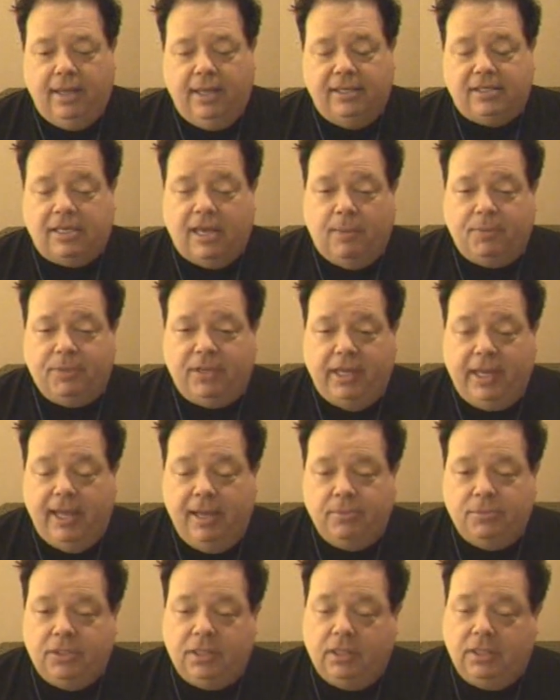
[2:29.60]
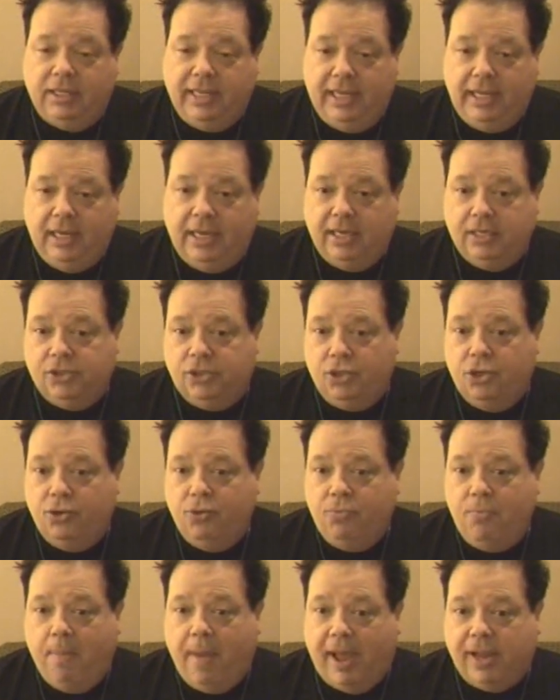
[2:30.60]
It's up to him to lead his
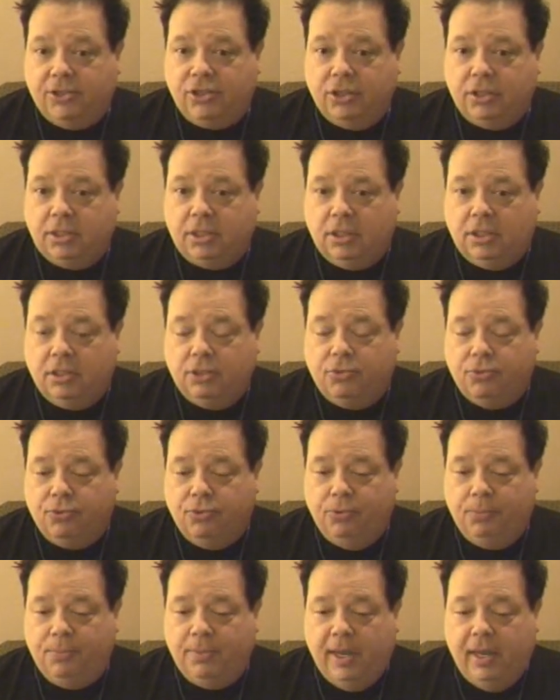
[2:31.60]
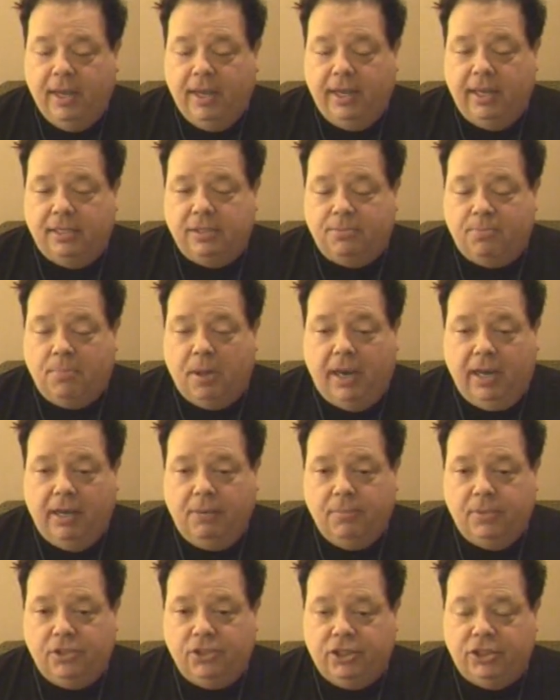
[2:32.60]
new magical group, his
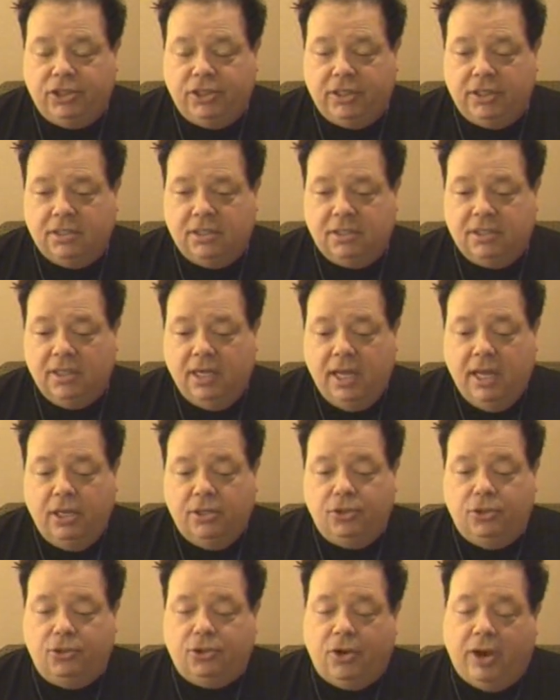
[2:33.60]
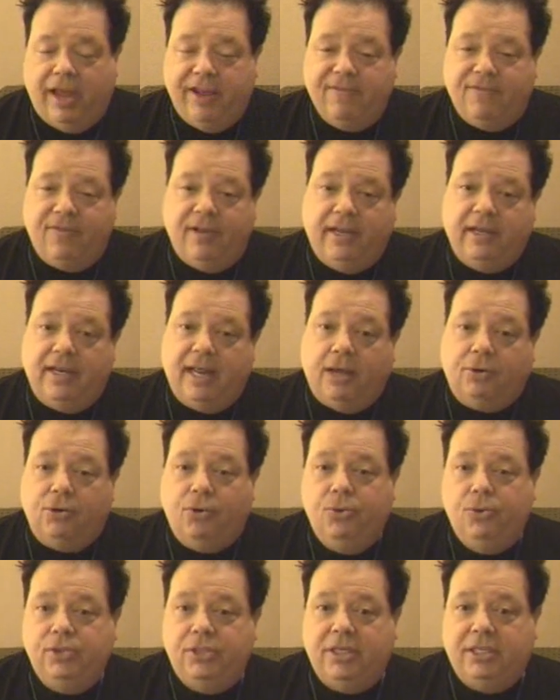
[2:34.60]
budding magicians, to try and find out
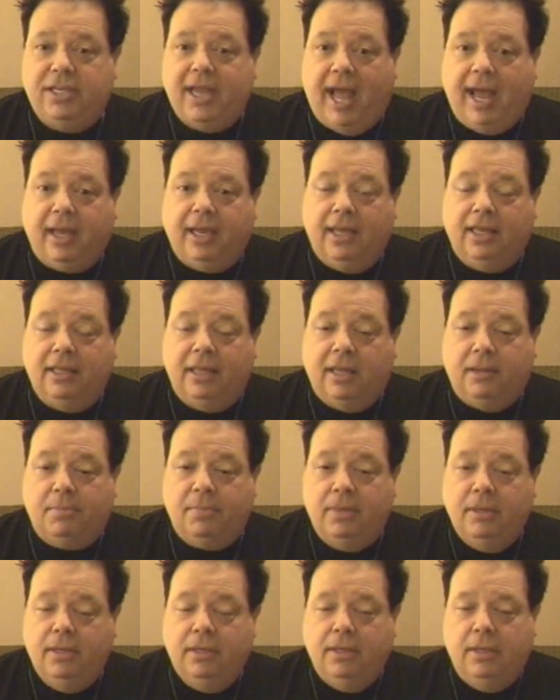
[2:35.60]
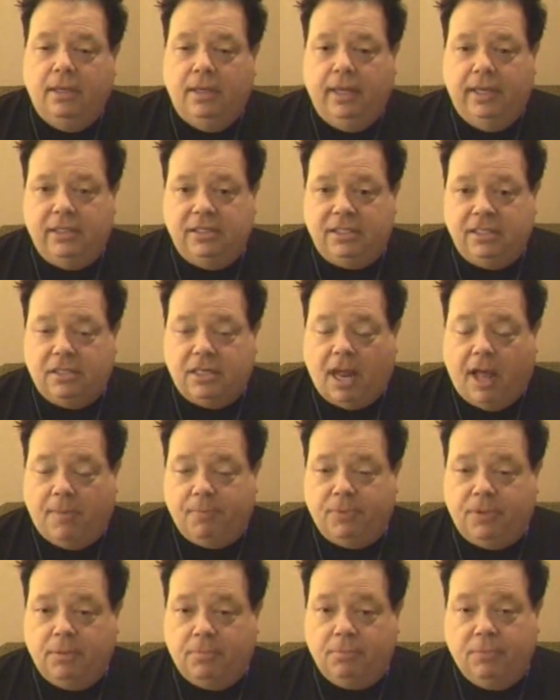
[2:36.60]
who's attacking them and
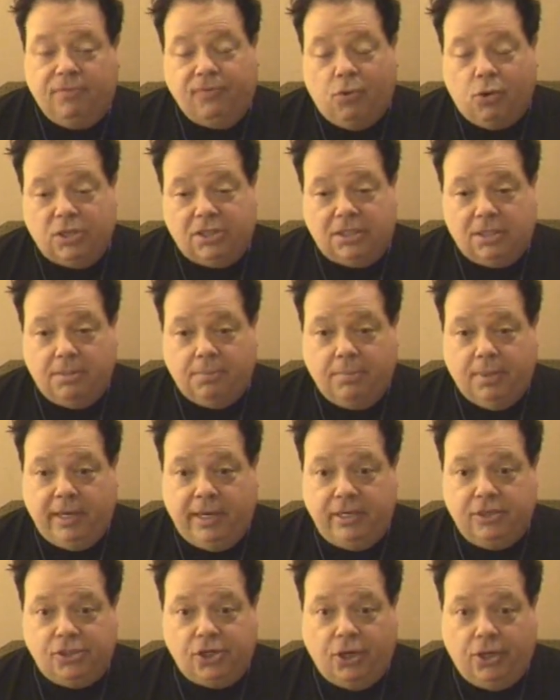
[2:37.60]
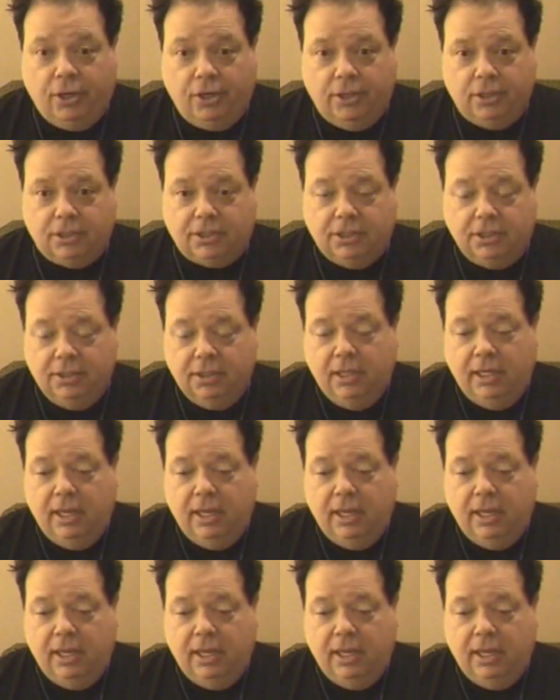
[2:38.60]
stop them before somebody is hurt.